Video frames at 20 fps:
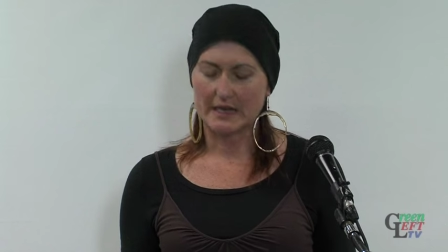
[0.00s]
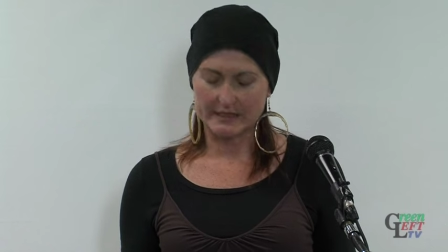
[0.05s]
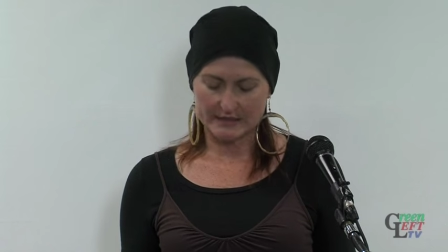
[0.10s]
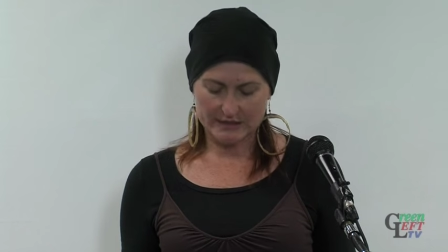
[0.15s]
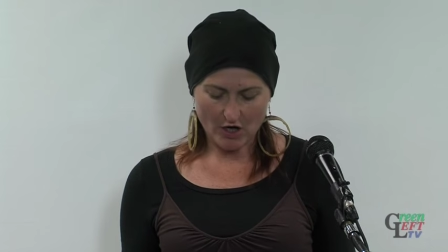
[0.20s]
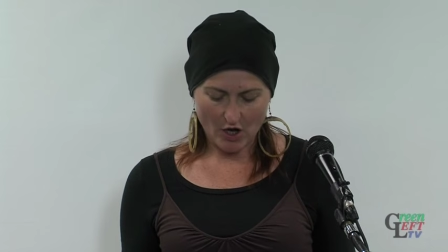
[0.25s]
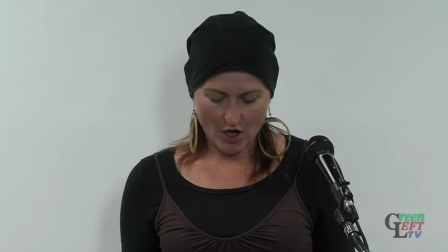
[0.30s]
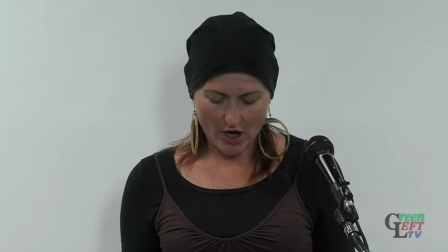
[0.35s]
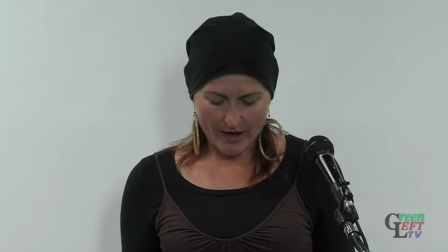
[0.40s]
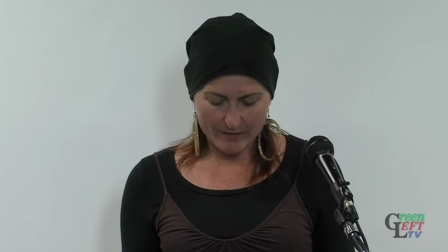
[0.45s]
a
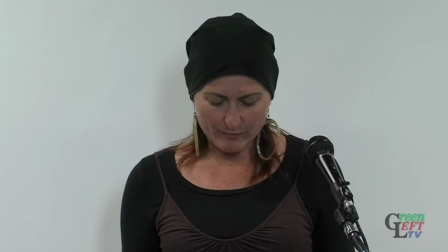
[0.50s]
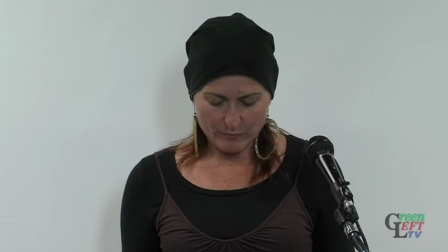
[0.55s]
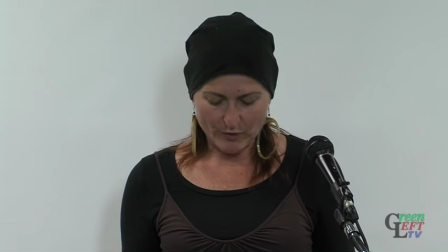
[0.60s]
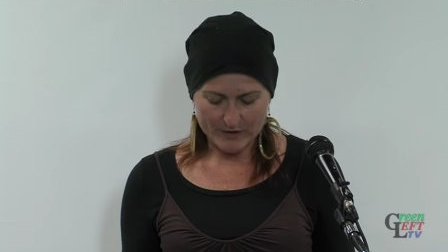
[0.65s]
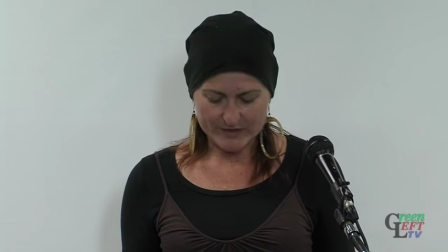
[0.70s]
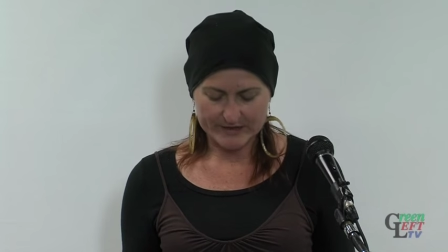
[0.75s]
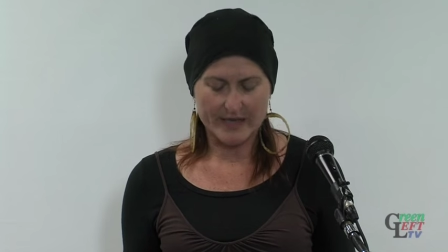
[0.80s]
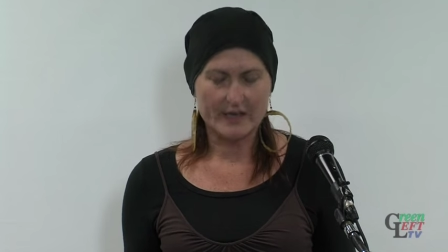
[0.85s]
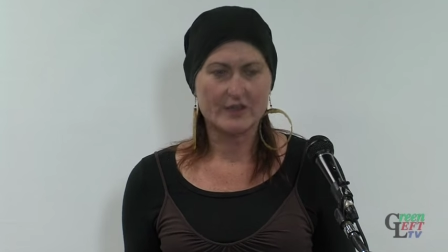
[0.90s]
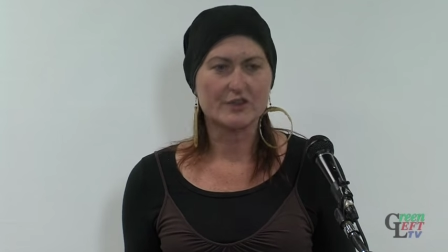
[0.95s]
time
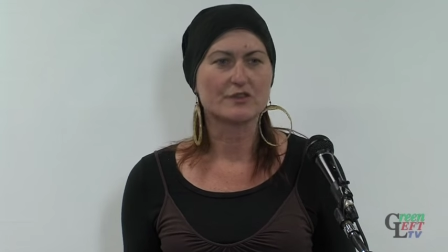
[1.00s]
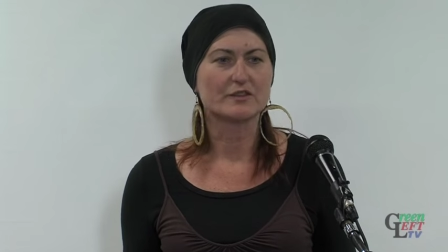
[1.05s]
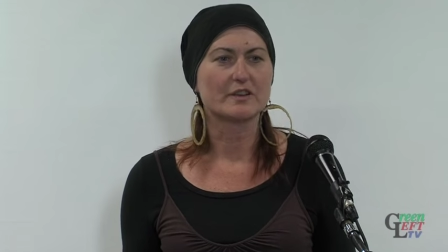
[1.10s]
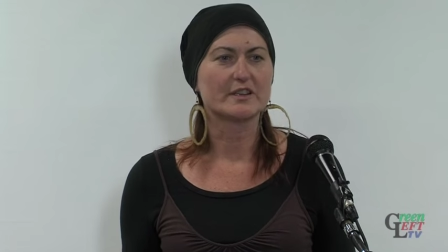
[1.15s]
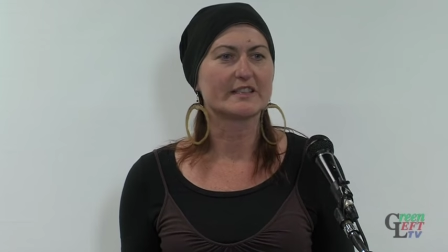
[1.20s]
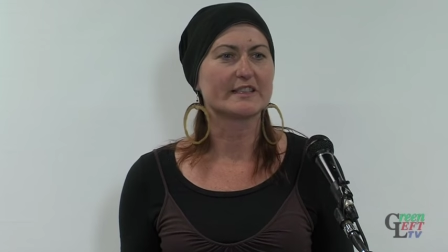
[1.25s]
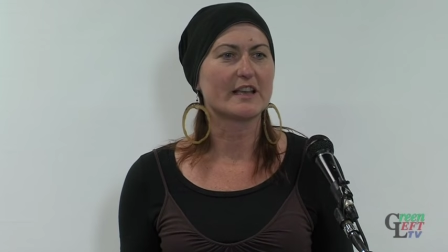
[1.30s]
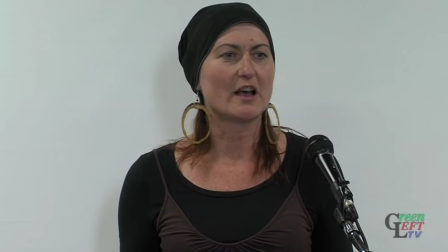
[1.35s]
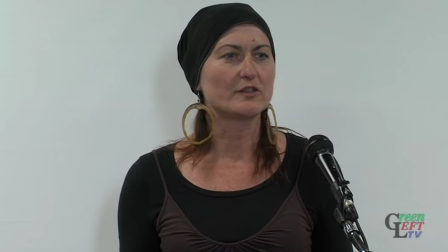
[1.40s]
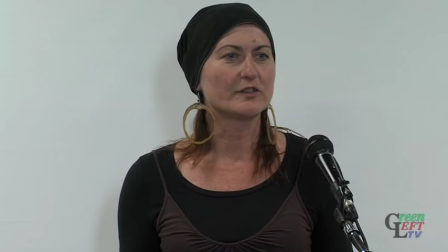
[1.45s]
where sexual
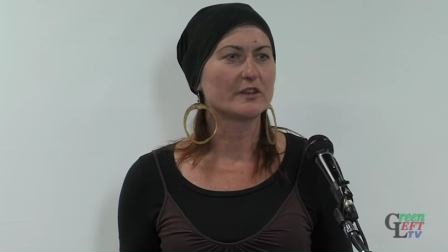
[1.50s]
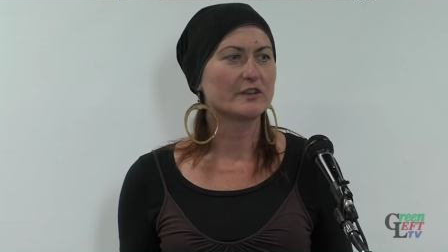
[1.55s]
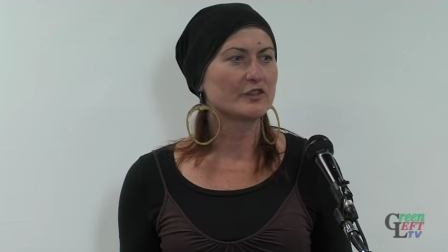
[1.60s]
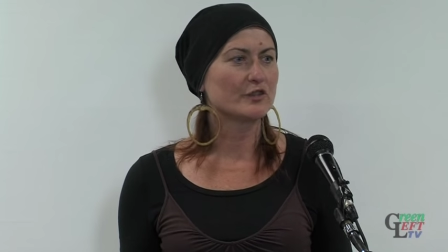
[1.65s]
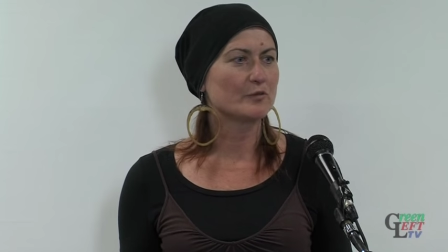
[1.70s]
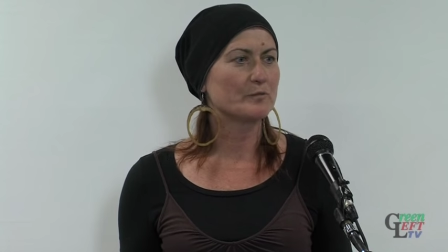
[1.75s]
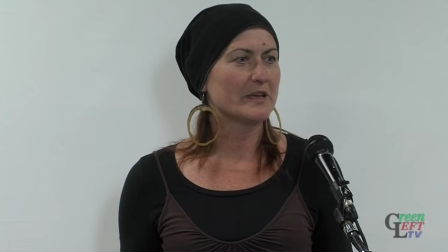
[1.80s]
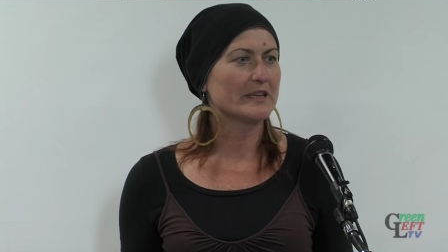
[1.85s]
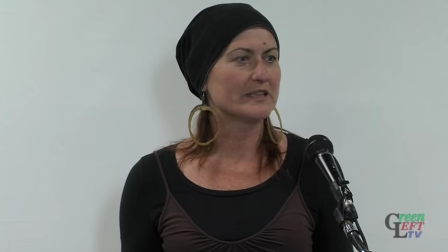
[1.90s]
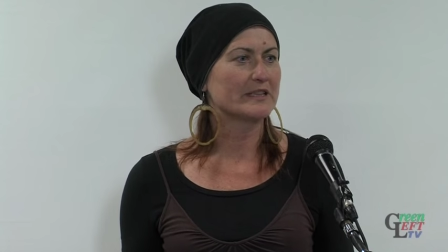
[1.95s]
assault and
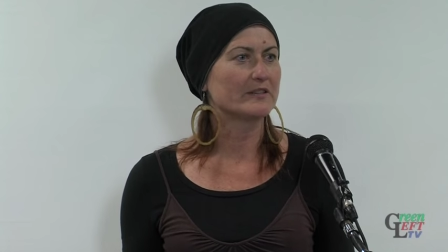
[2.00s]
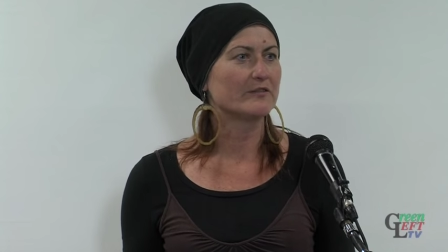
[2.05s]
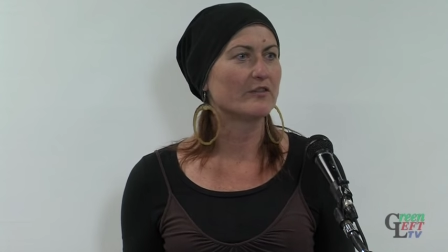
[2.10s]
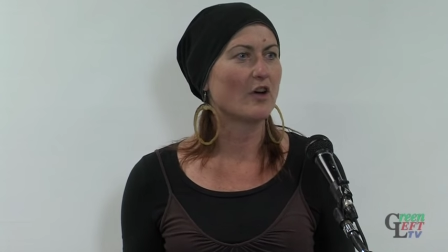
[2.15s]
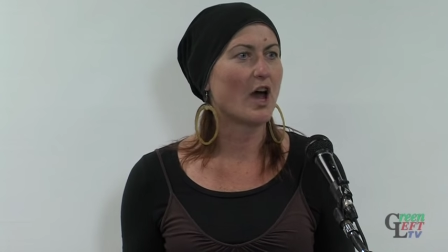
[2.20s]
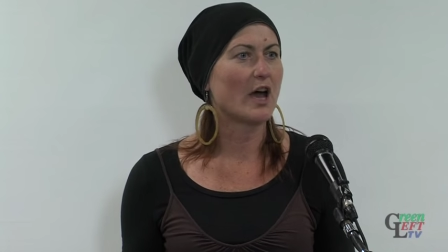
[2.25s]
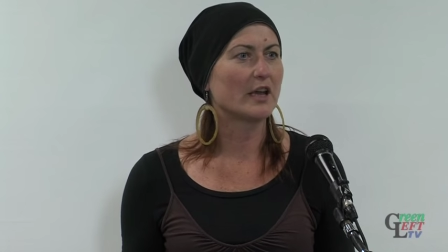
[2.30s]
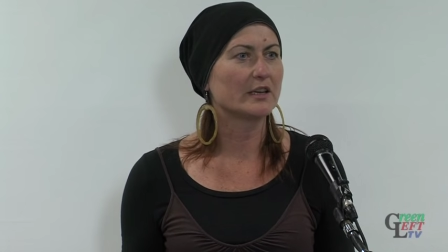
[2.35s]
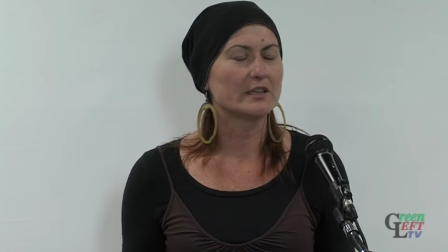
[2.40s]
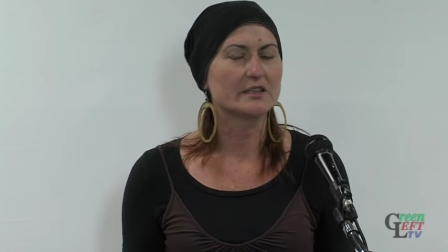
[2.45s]
domestic
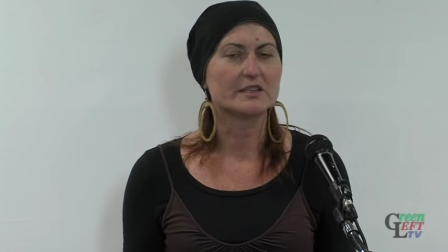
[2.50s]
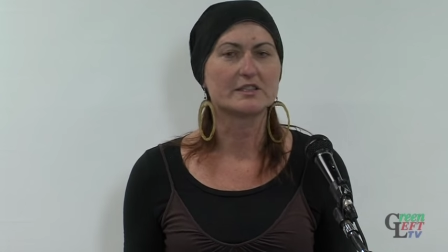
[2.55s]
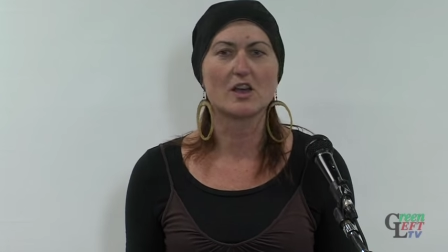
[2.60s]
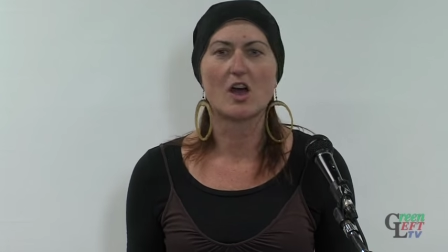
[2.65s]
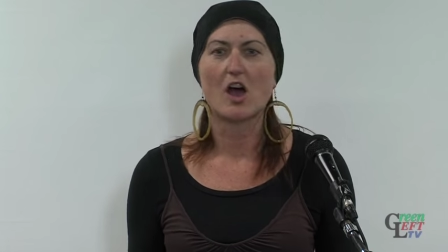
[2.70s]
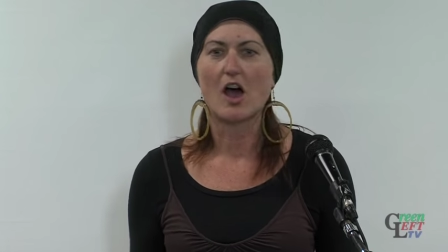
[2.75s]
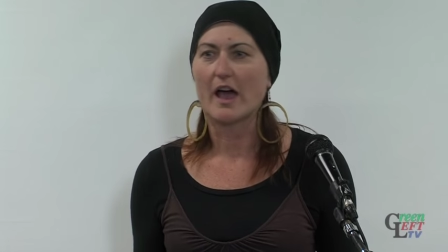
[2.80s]
violence,